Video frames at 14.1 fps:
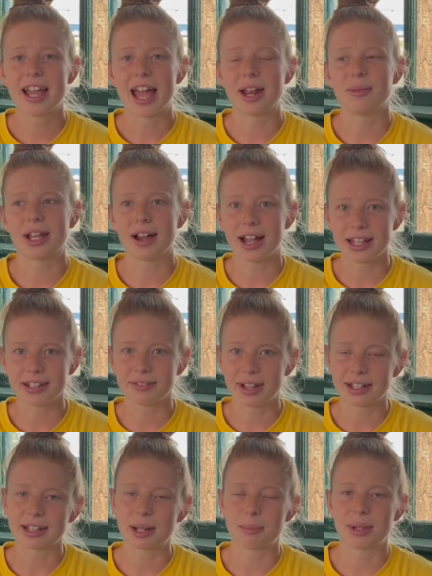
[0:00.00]
And we kind of
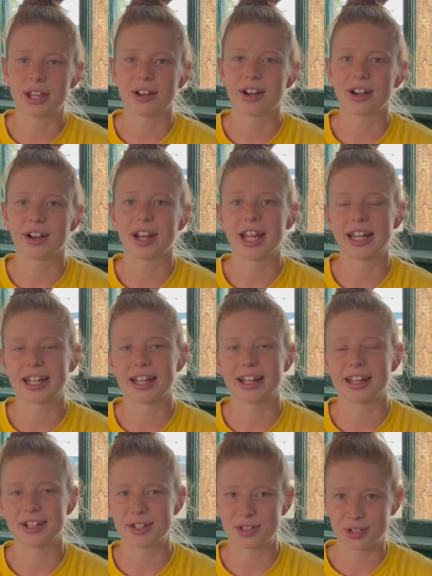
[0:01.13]
ended up here in
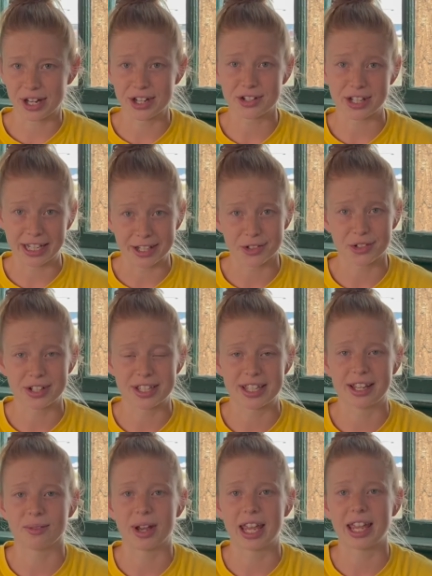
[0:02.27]
a strange and
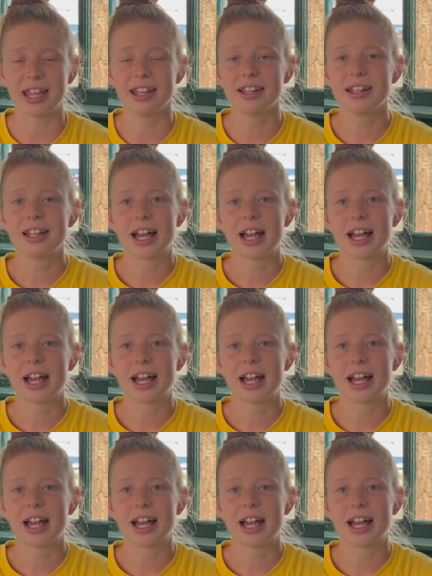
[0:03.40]
interesting way.